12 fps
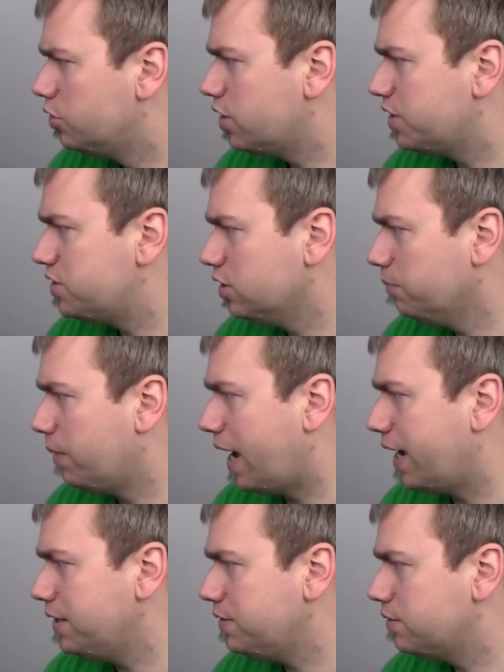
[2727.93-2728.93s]
Should I still
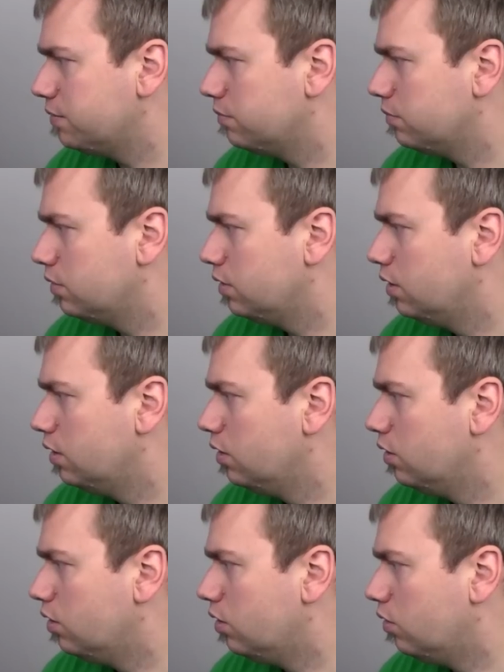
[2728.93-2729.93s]
buy it,
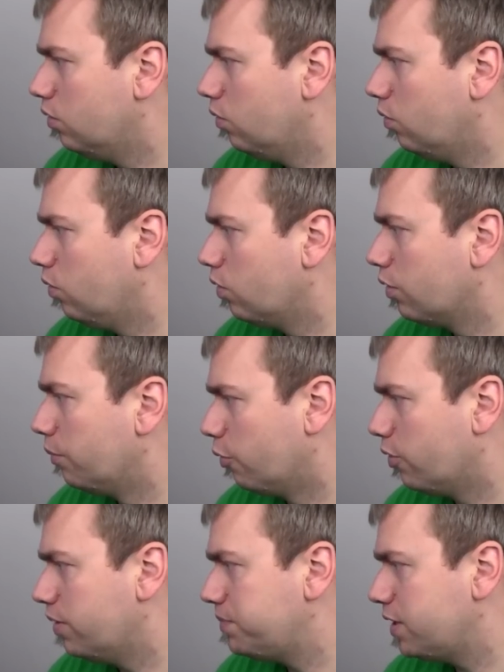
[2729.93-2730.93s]
or a
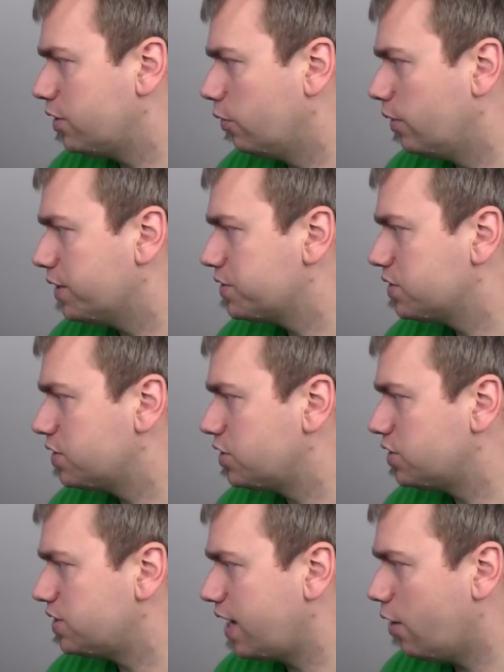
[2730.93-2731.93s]
more updated codex
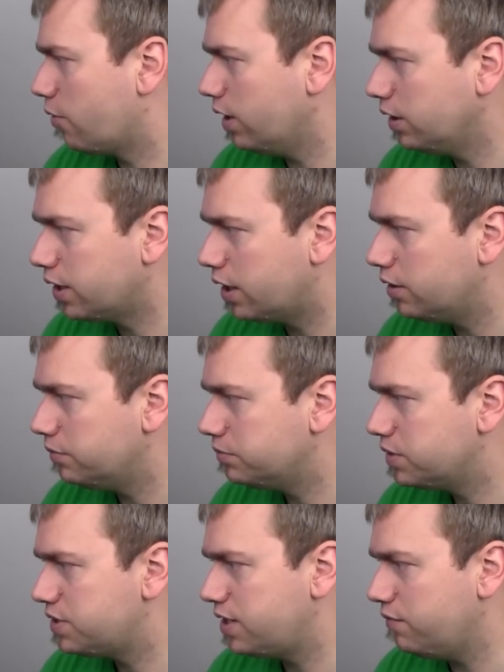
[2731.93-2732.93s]
such as Tower Eldar
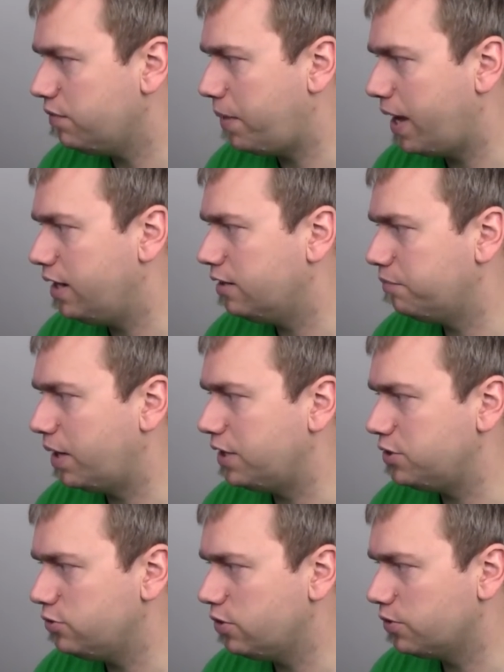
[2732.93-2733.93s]
to save the pain of
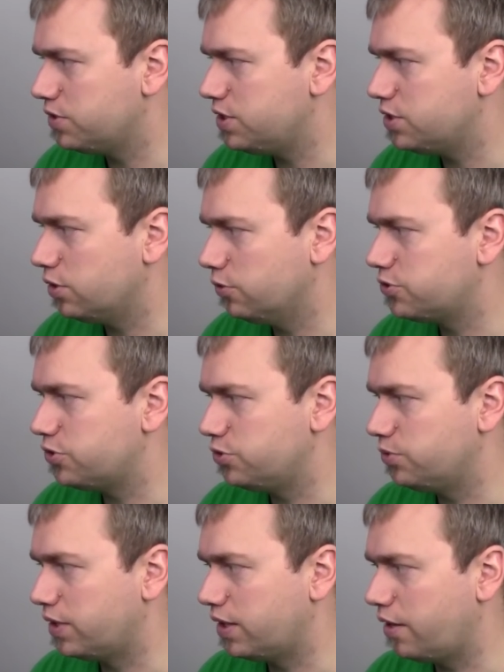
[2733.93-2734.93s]
buying 2 codices closer
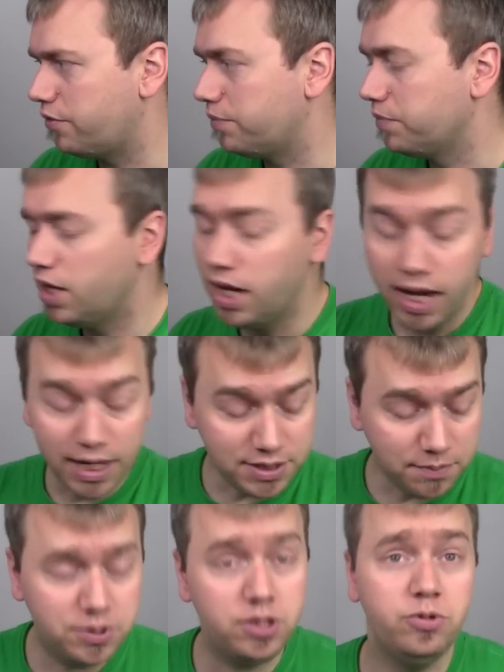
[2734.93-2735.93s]
to one another? It's
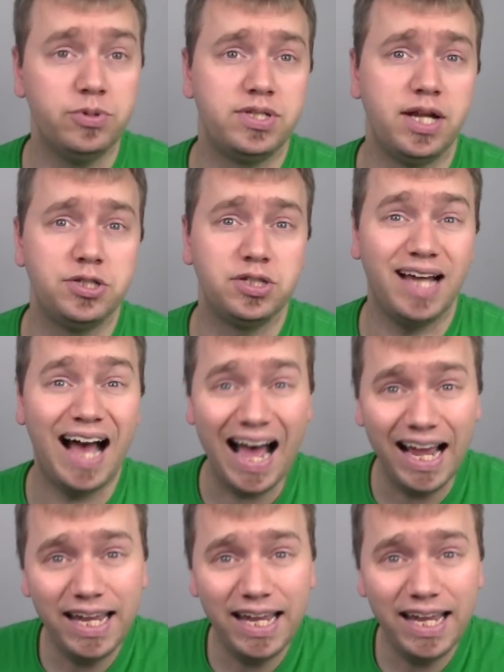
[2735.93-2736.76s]
up to you, essentially.